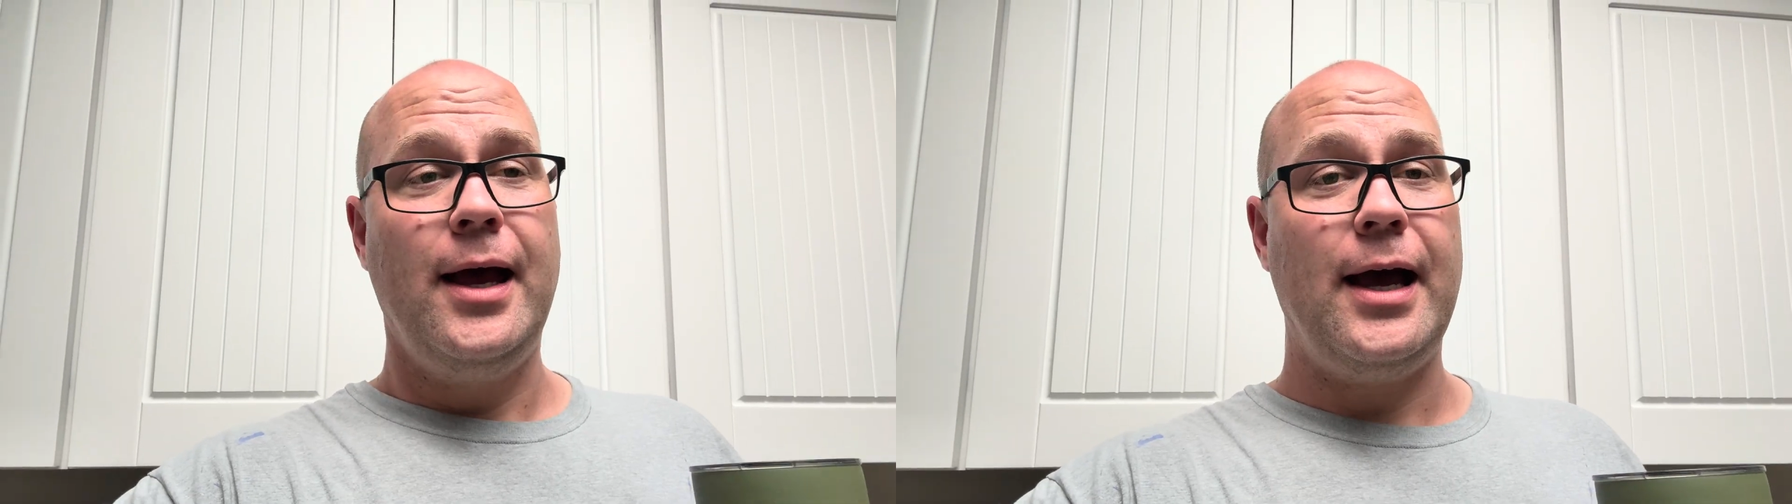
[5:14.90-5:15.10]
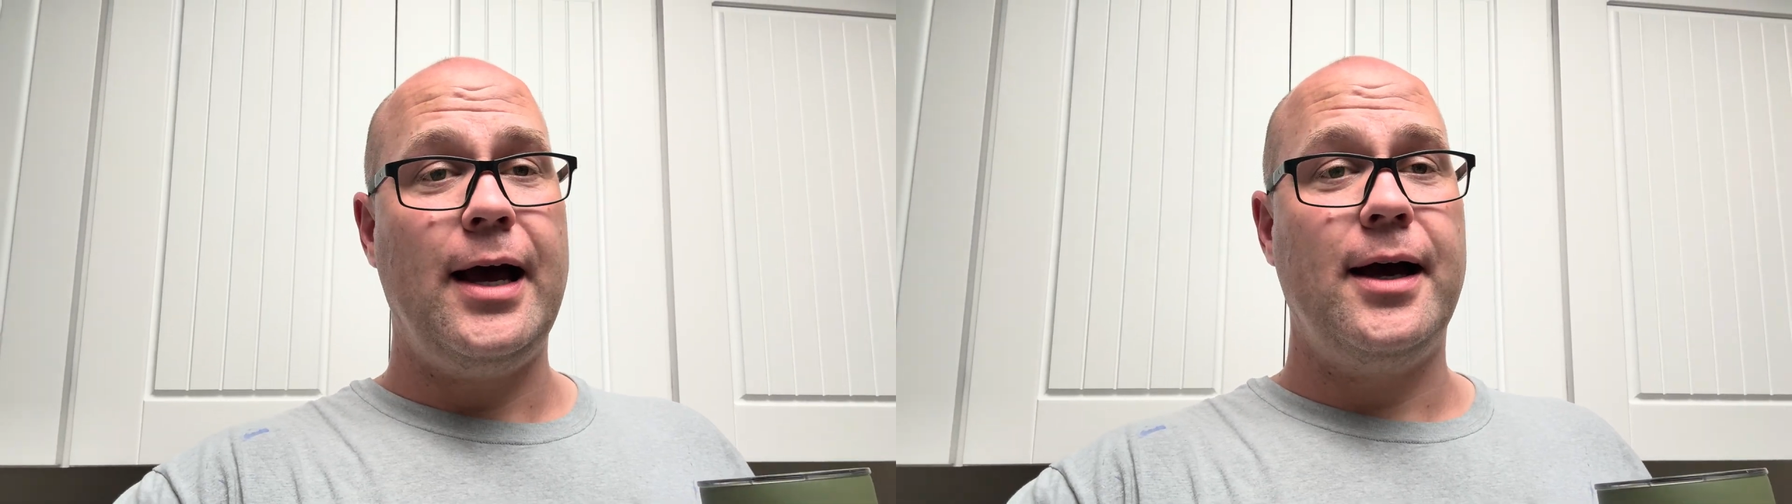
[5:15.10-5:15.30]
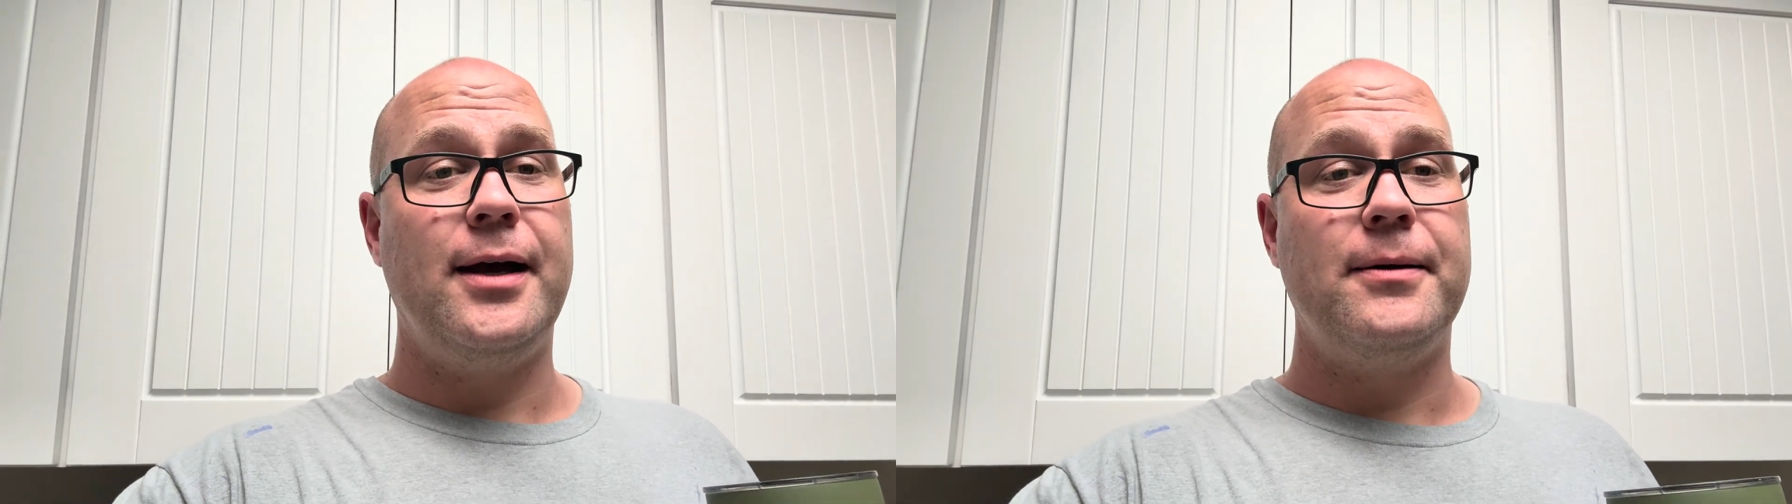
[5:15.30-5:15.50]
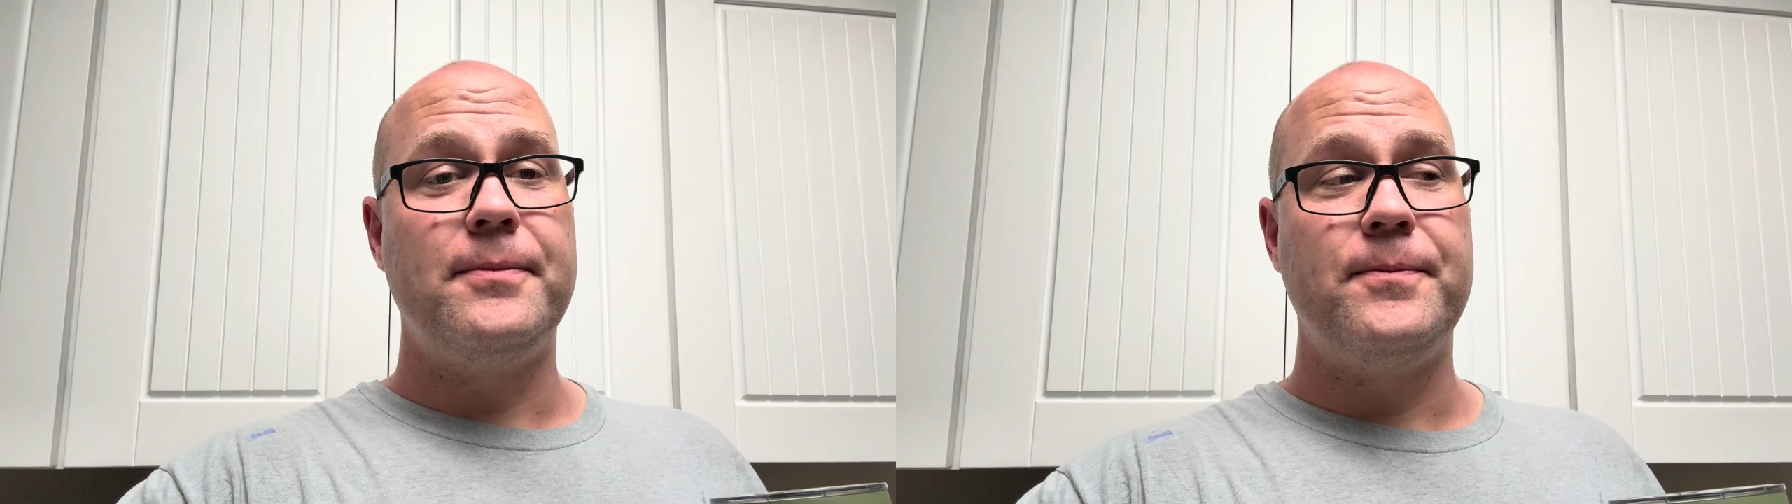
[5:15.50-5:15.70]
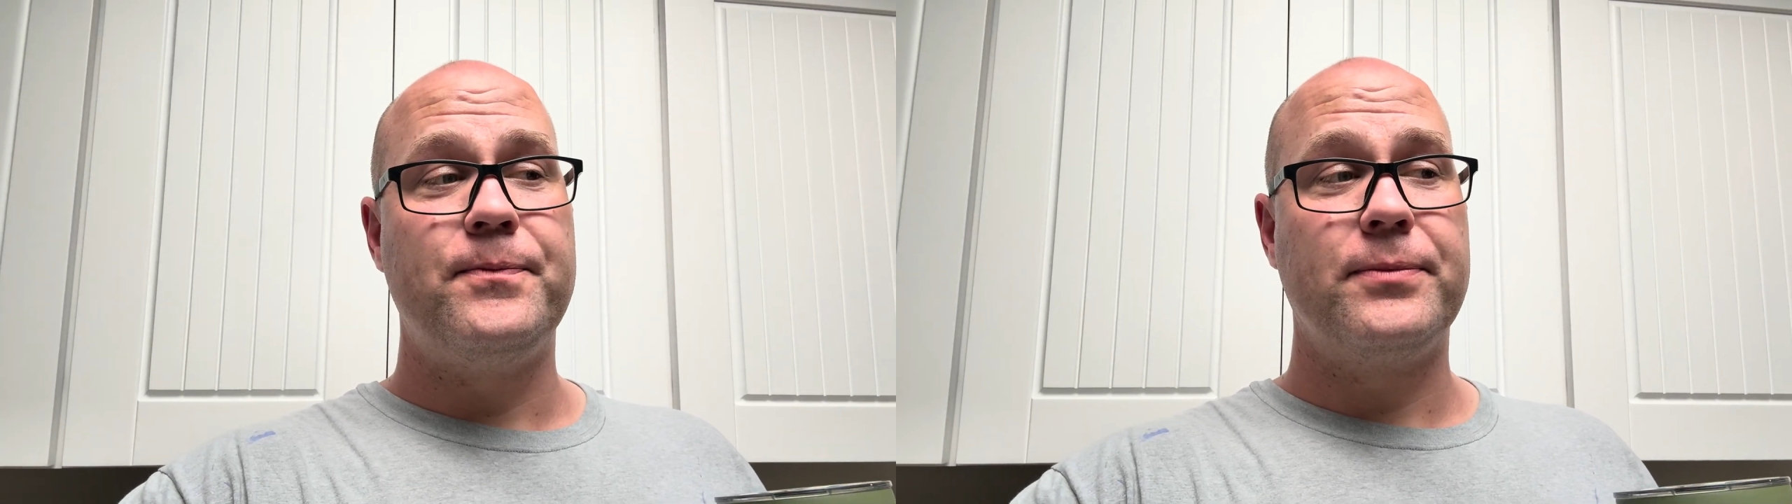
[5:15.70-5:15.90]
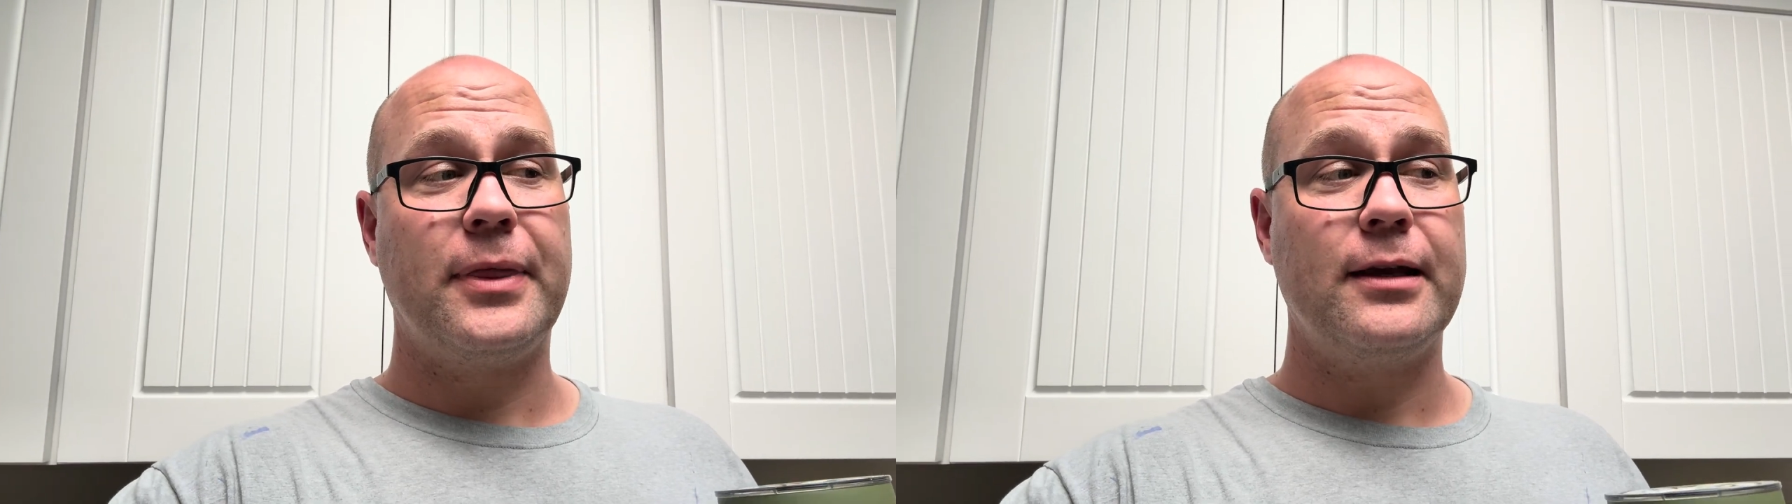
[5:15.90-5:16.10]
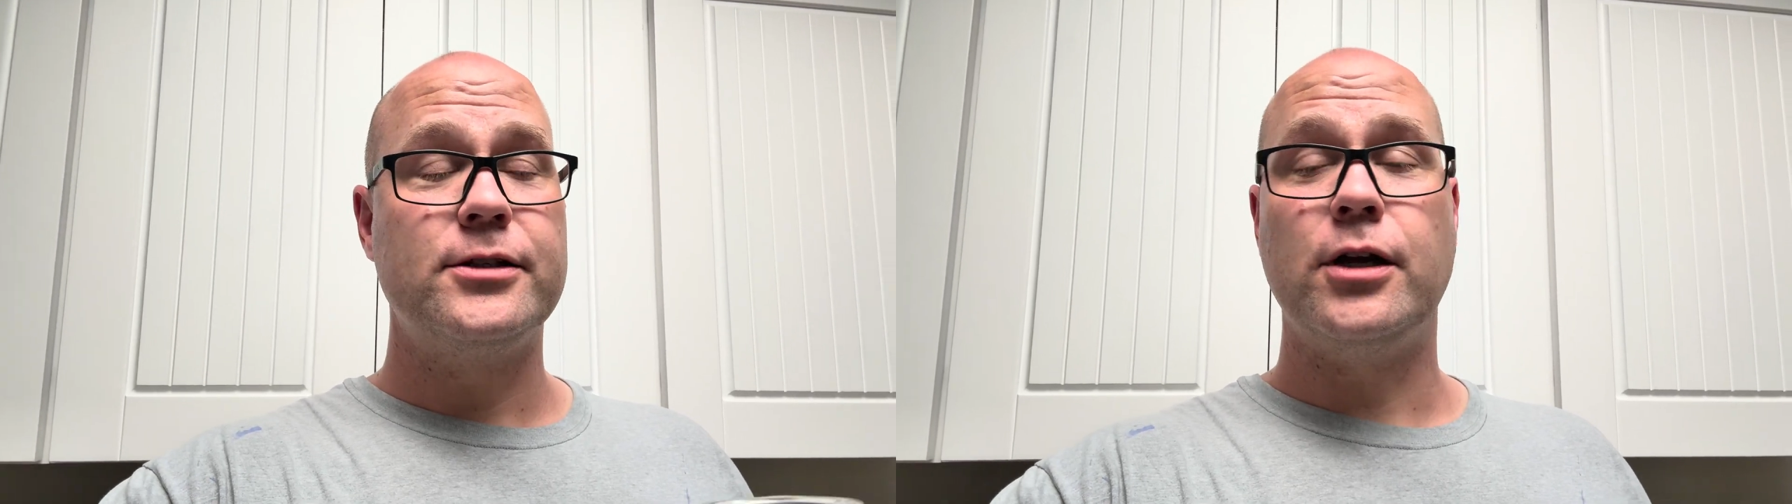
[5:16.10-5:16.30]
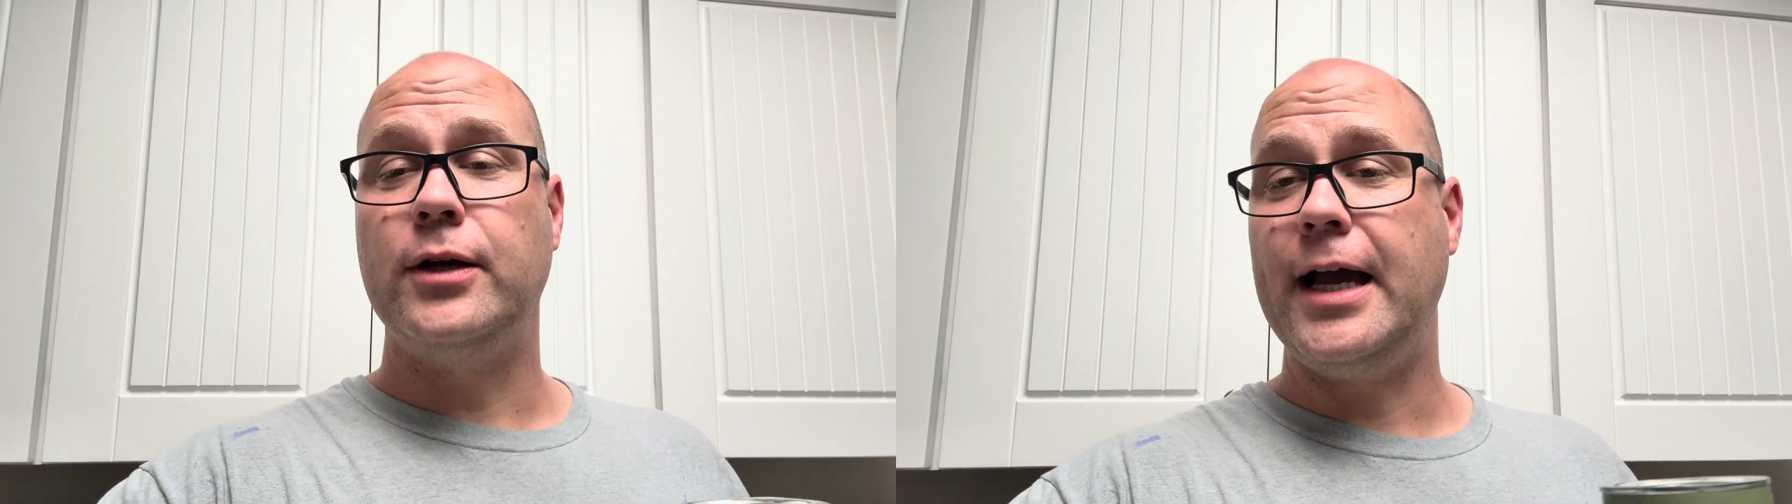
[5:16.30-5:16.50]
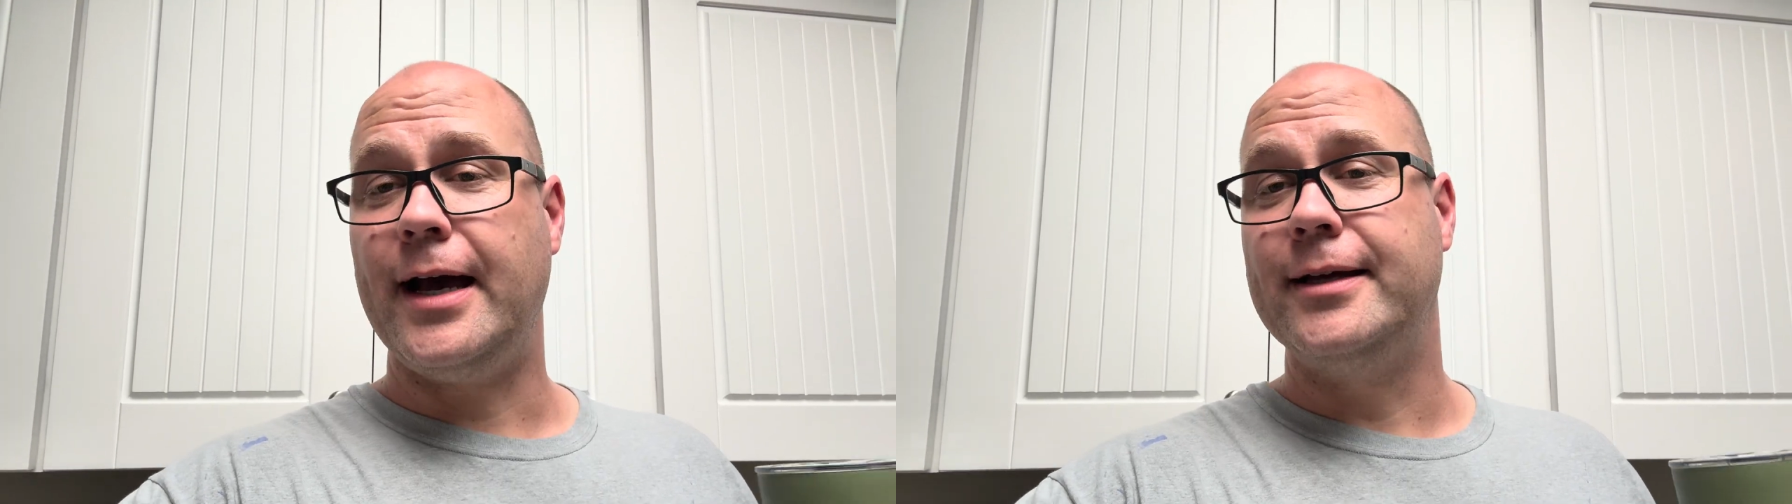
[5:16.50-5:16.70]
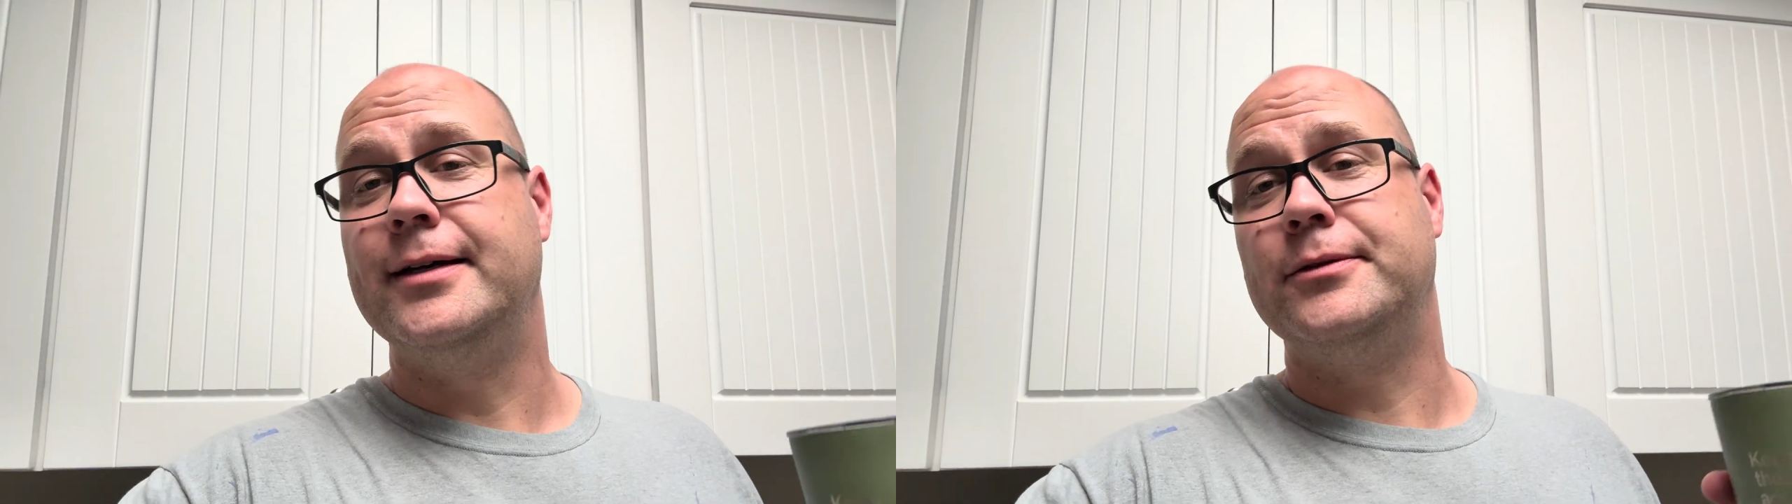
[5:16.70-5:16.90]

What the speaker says: So yeah,